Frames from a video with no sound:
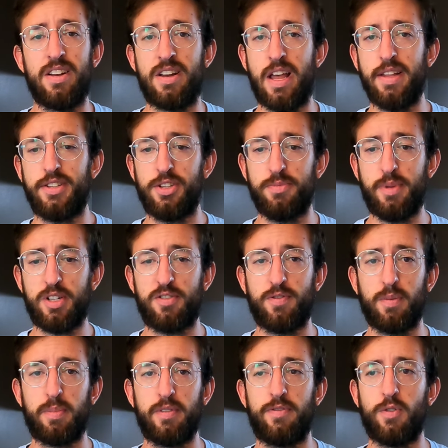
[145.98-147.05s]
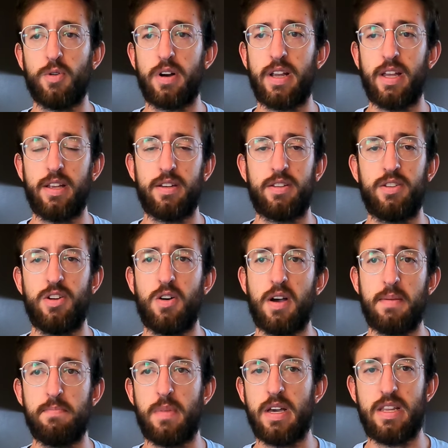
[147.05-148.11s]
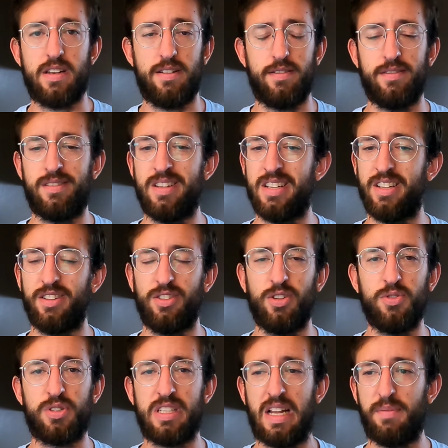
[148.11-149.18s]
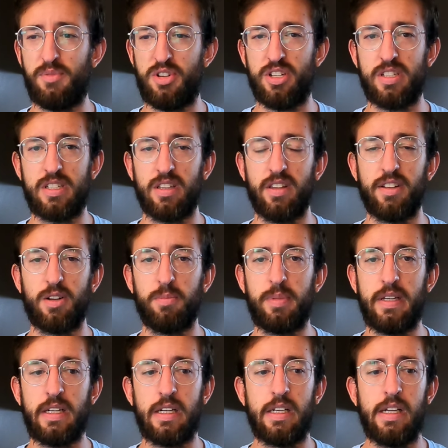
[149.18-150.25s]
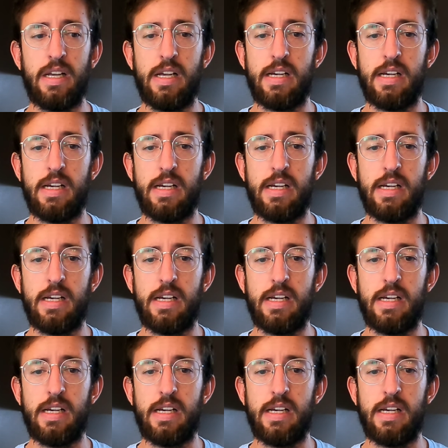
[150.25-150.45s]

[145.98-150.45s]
Not so much for beforehand, I might loosen up just a little bit,